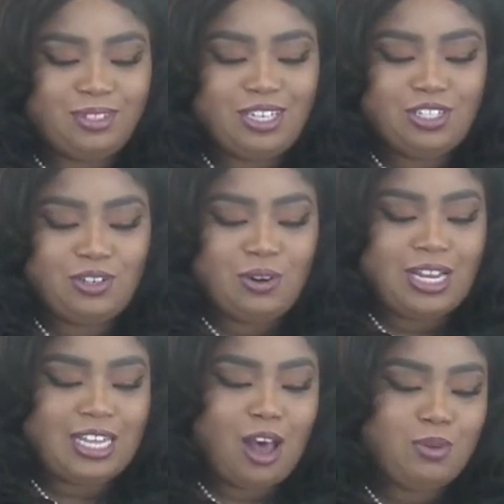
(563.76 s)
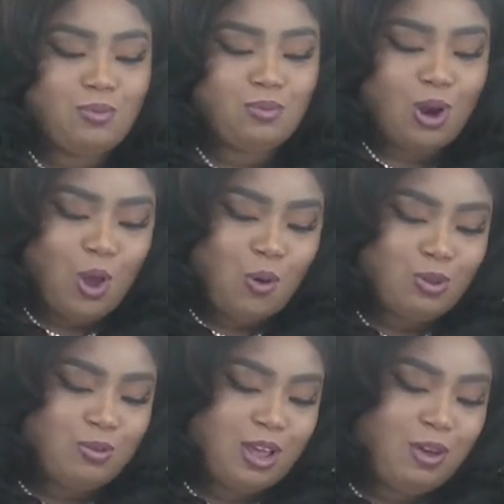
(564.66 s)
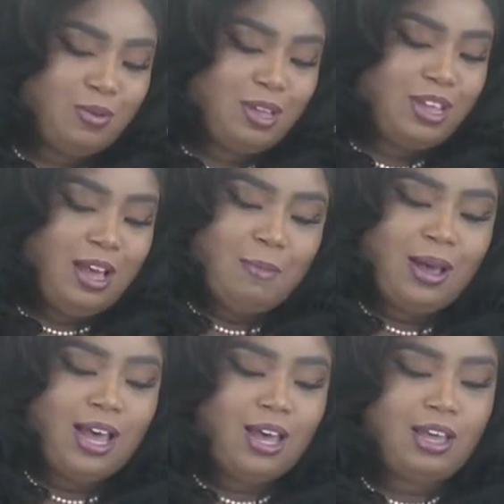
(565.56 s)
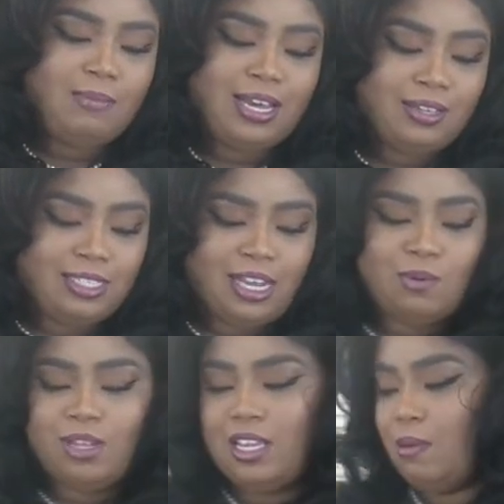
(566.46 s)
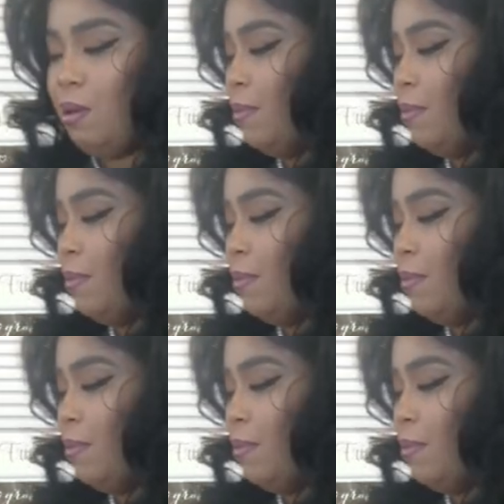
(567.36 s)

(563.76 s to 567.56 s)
Because that's how we roll, My I can say one thing